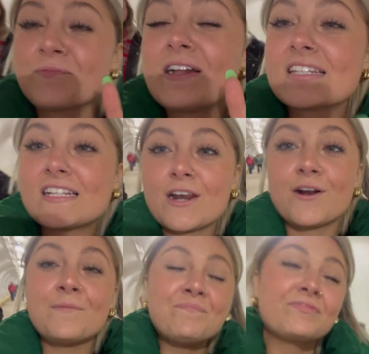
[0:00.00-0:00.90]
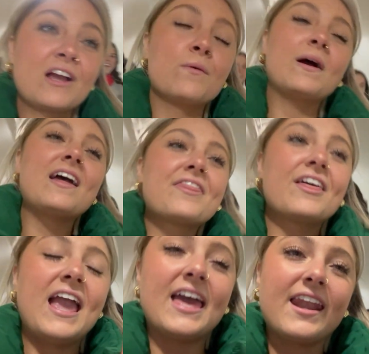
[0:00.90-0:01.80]
went to dinner with
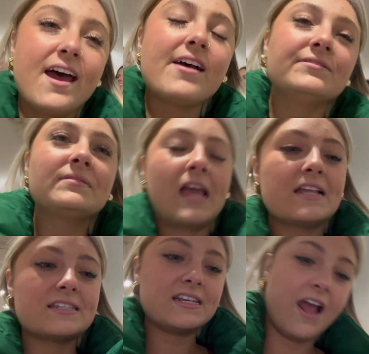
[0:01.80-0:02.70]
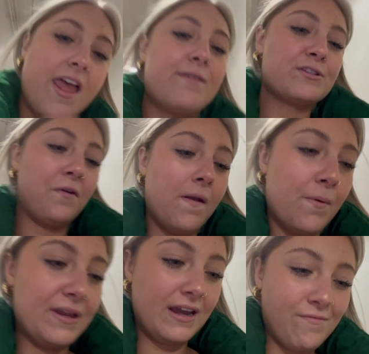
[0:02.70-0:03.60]
Hannah and Tia, and it was fun, but
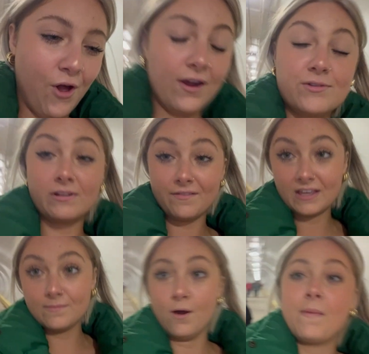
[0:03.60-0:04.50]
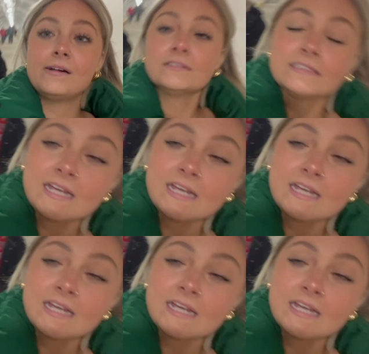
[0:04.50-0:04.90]
we didn't vlog, so we're living in the moment.